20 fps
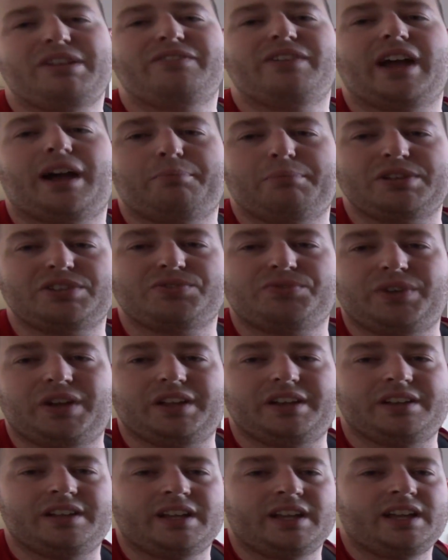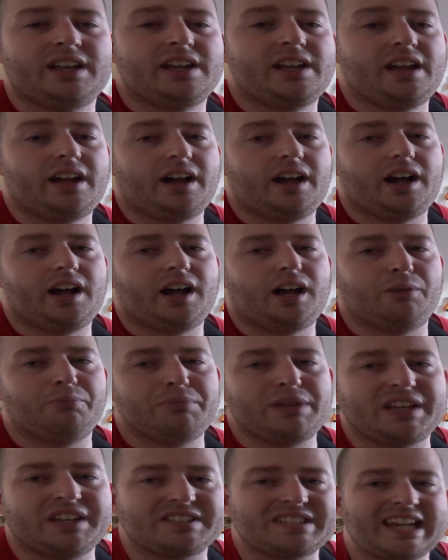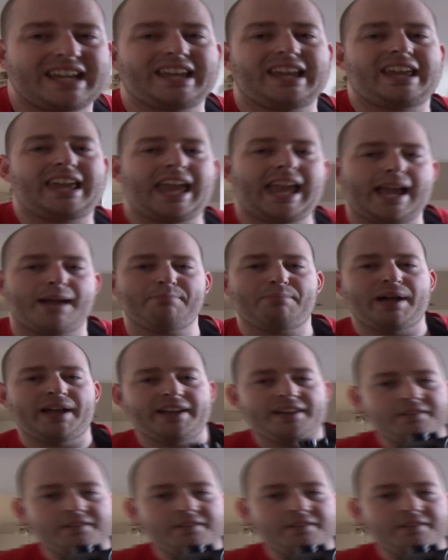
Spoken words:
be that much fun, because I could camp